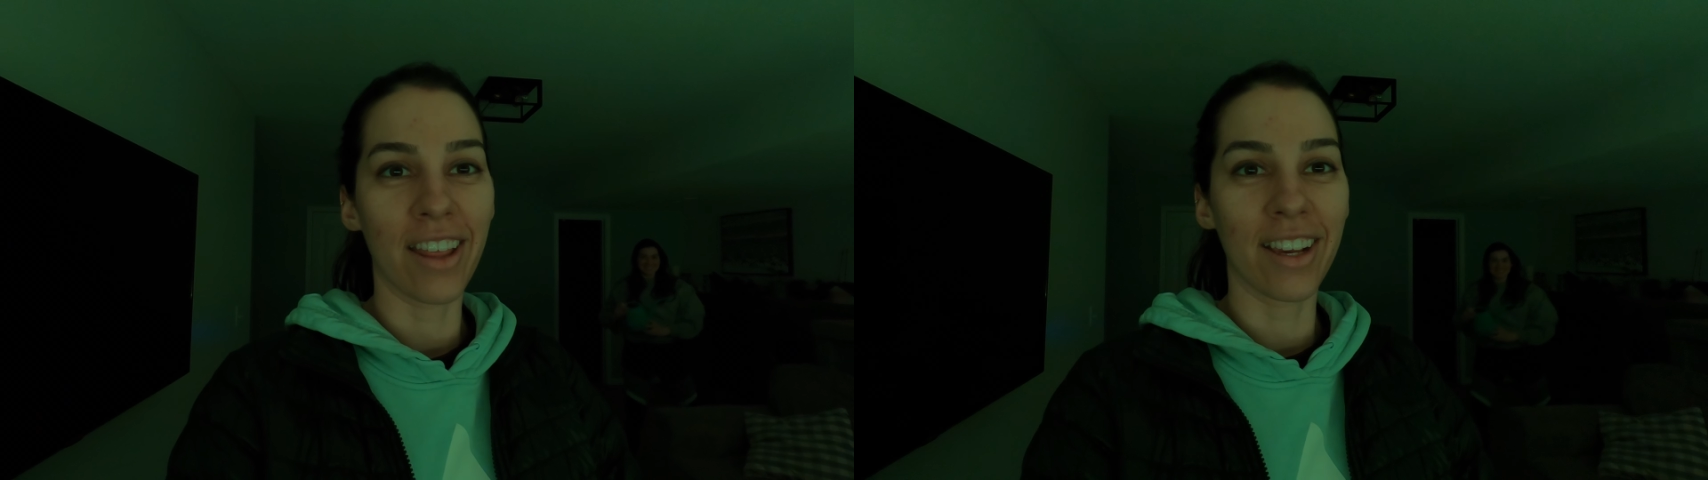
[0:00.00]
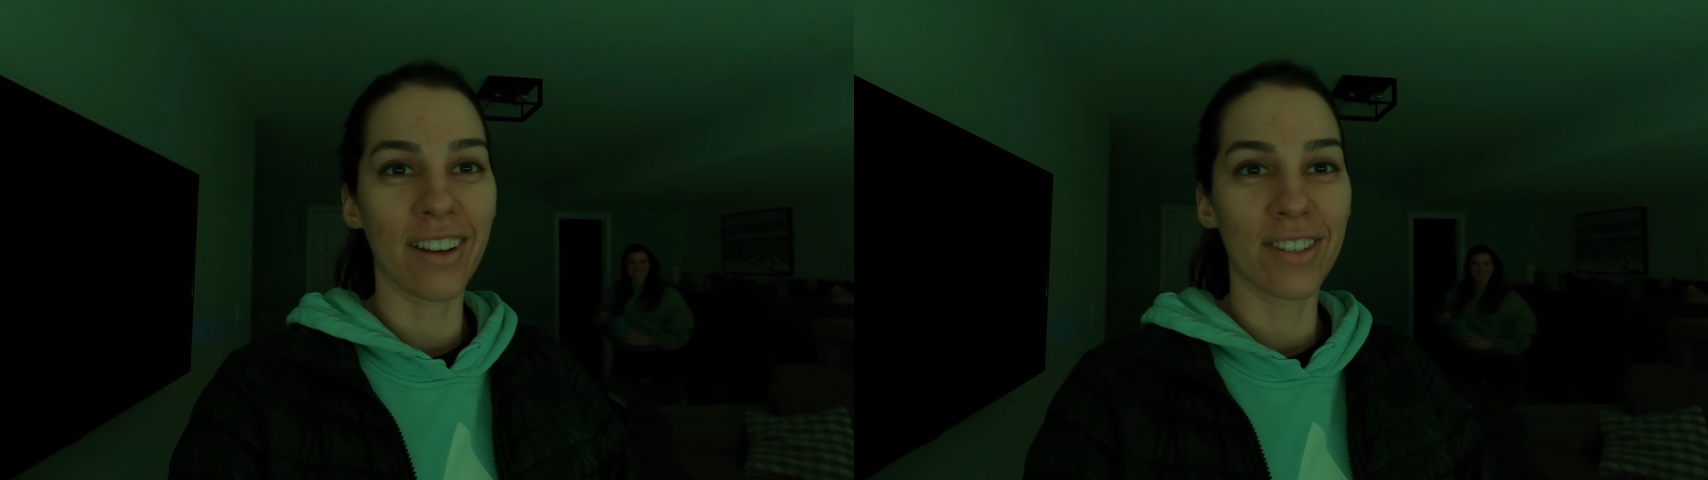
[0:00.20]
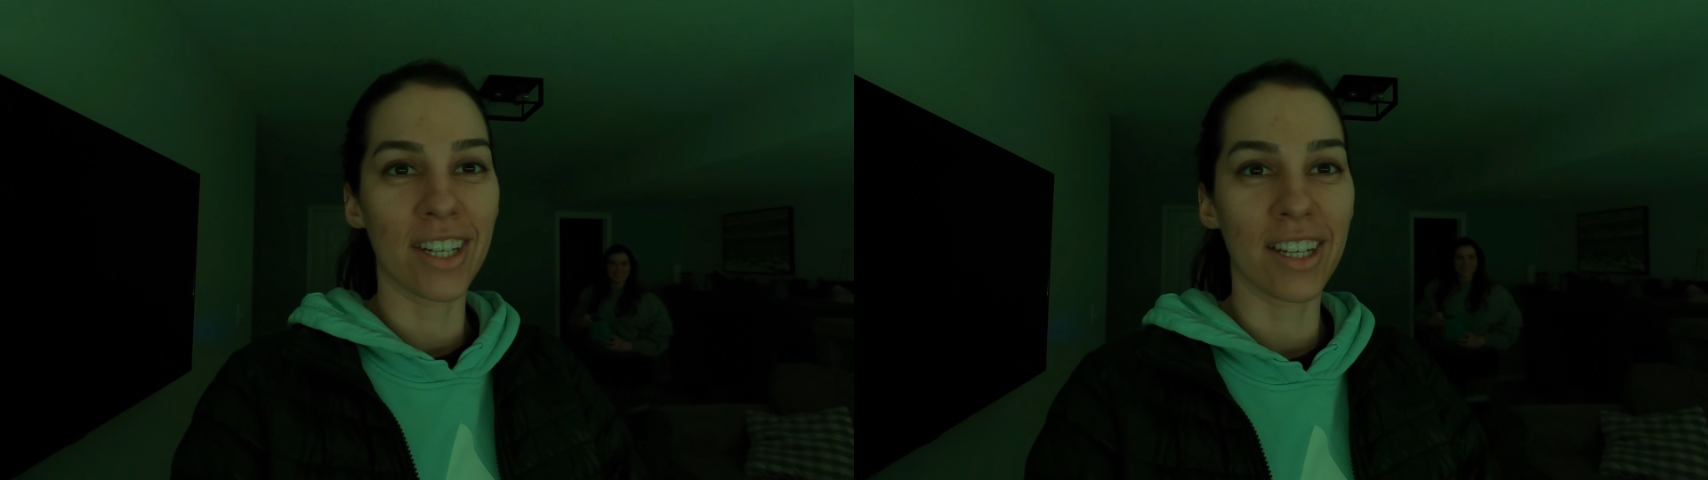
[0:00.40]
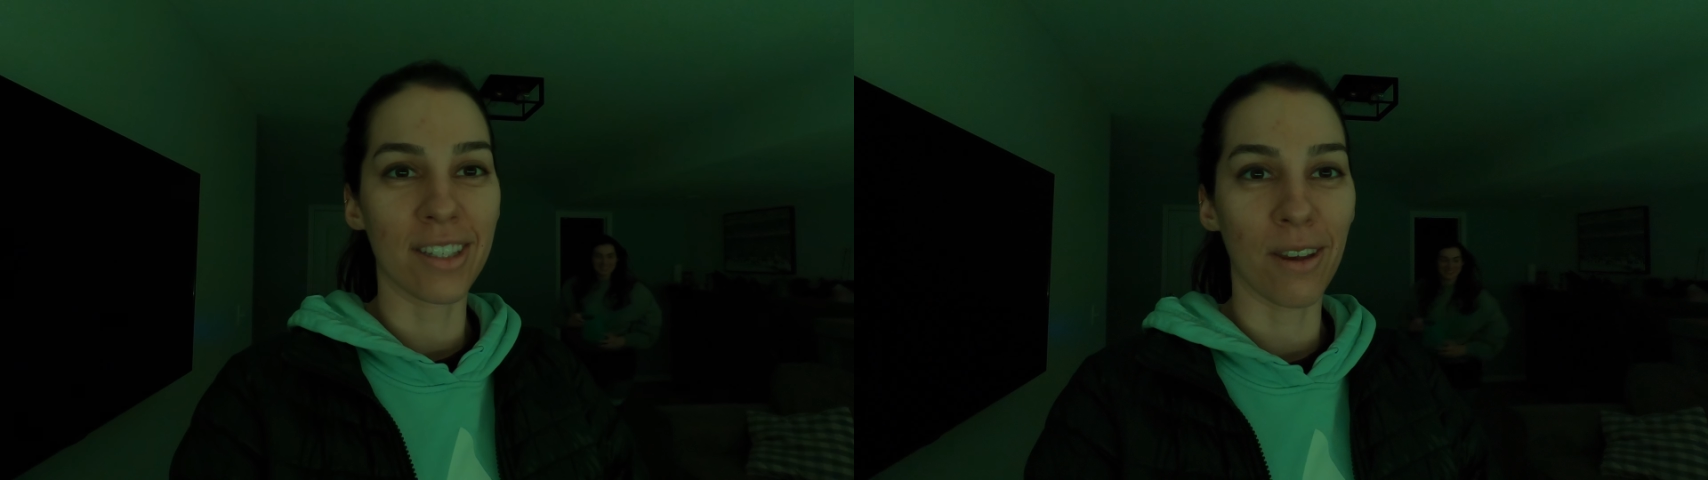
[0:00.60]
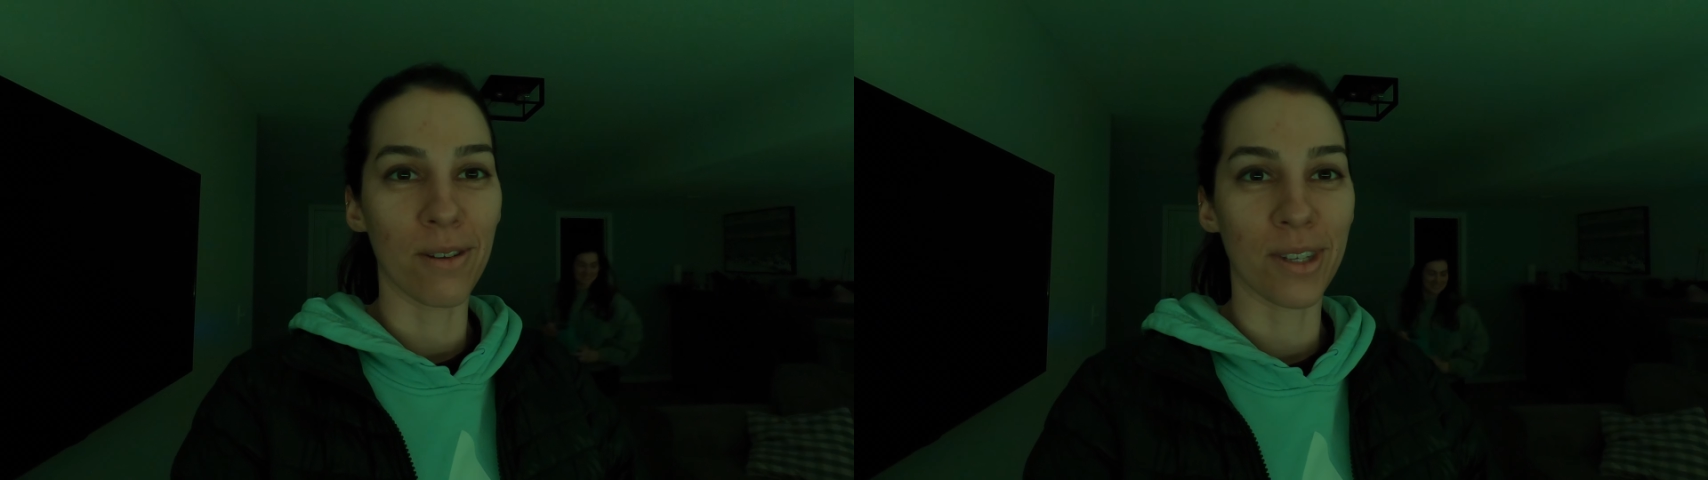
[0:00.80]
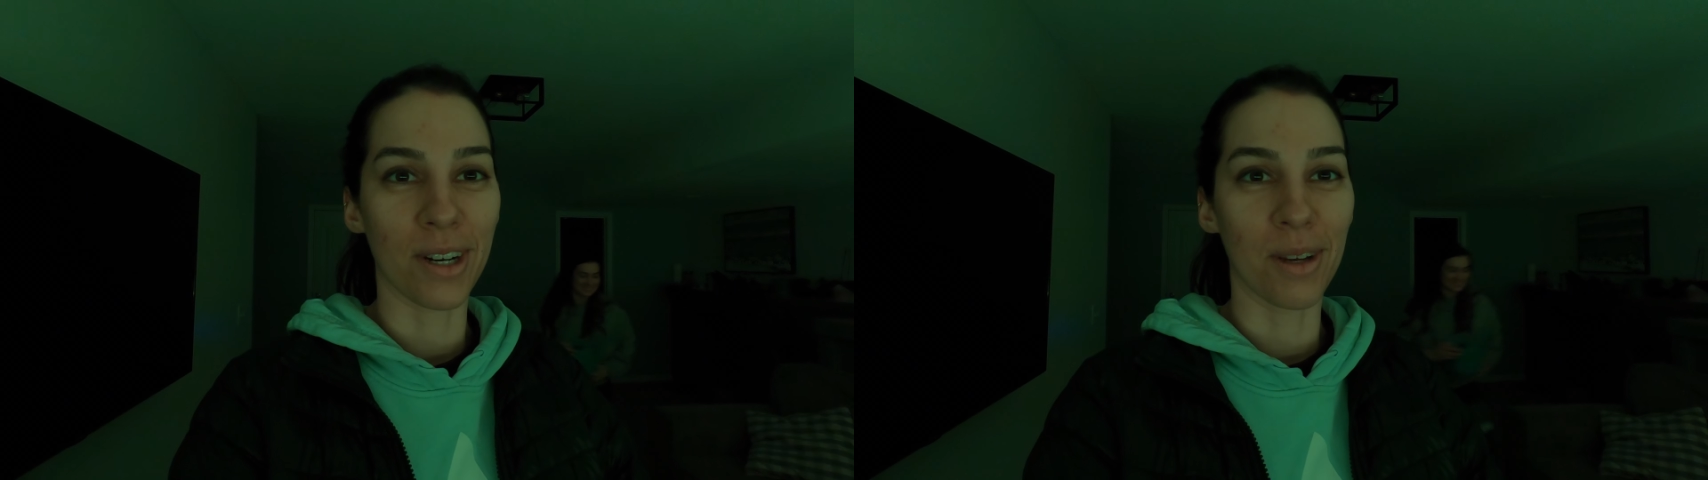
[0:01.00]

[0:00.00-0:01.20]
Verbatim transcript: I think if she gets closer,